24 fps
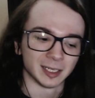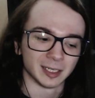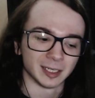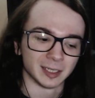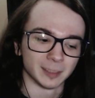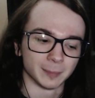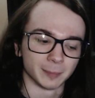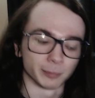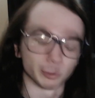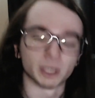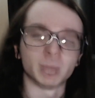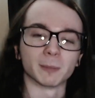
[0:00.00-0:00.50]

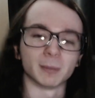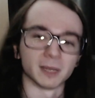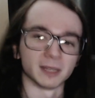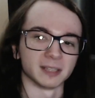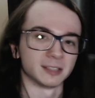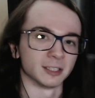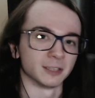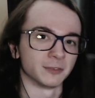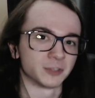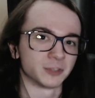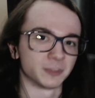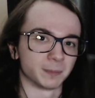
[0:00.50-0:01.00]
bring
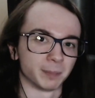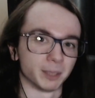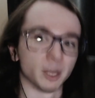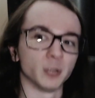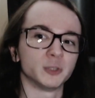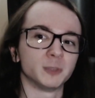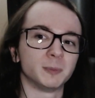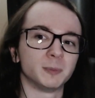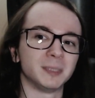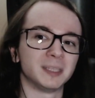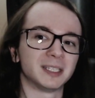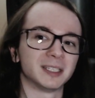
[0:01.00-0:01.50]
myself to
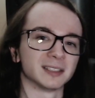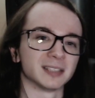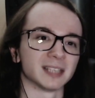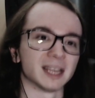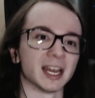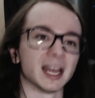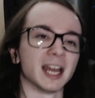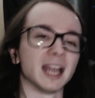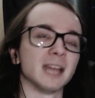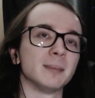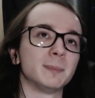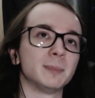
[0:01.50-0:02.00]
post because
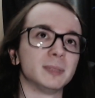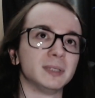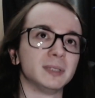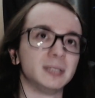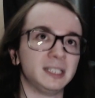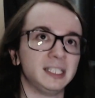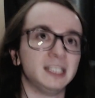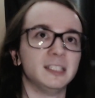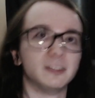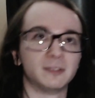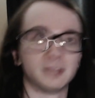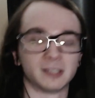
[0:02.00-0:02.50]
I
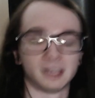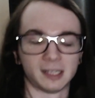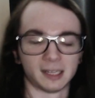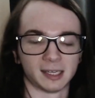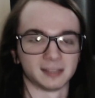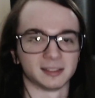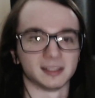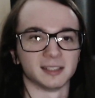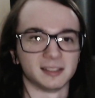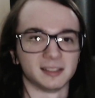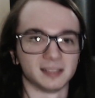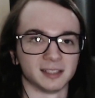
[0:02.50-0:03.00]
believed,
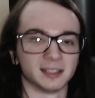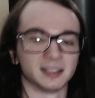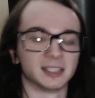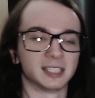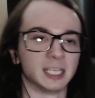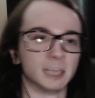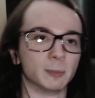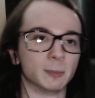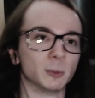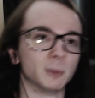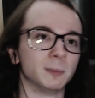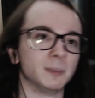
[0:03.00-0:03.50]
as I said, the
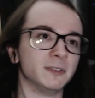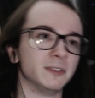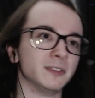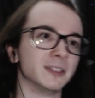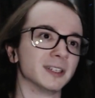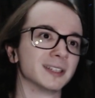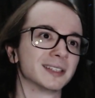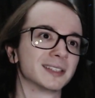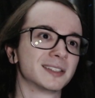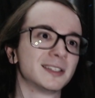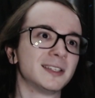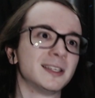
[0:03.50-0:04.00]
game would be
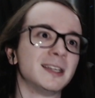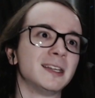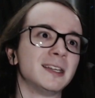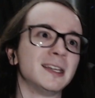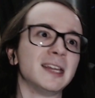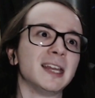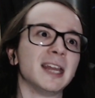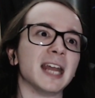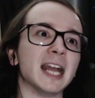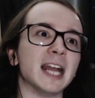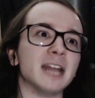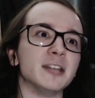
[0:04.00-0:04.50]
fixed.
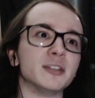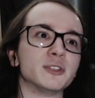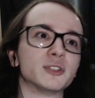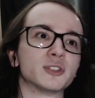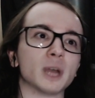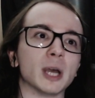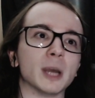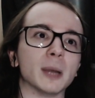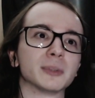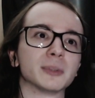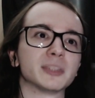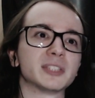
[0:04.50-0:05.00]
And so
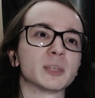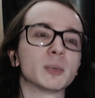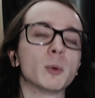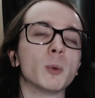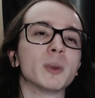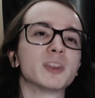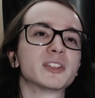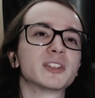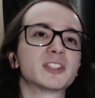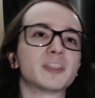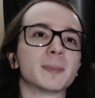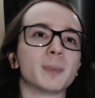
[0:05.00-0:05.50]
I was like, well,
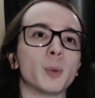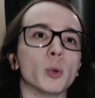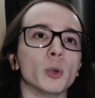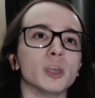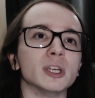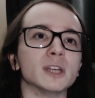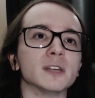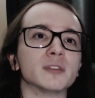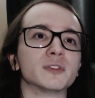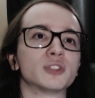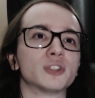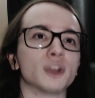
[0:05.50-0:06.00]
what's the
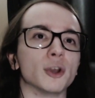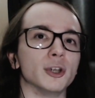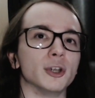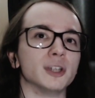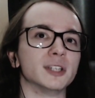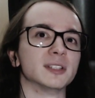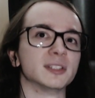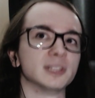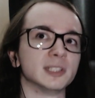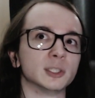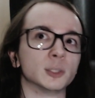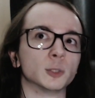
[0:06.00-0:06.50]
point of starting
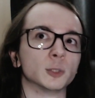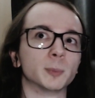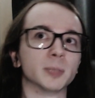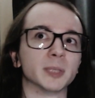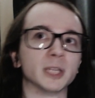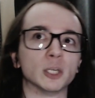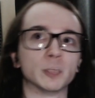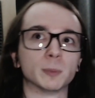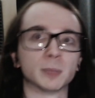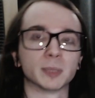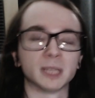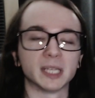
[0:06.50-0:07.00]
a single
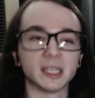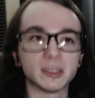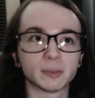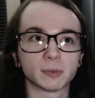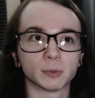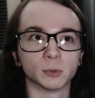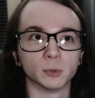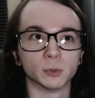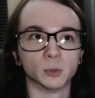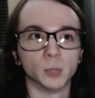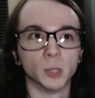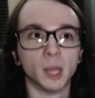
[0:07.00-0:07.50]
player
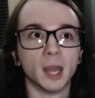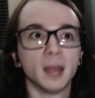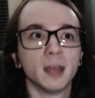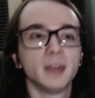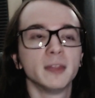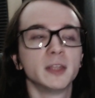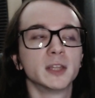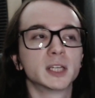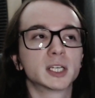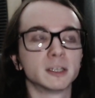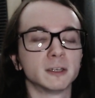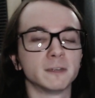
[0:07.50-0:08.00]
playthrough?
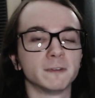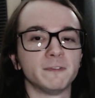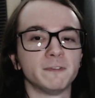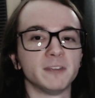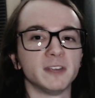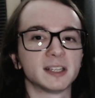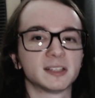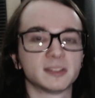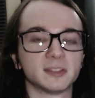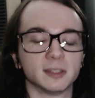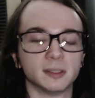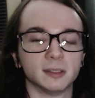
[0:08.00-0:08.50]
They're gonna
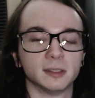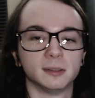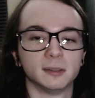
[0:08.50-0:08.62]
fix it.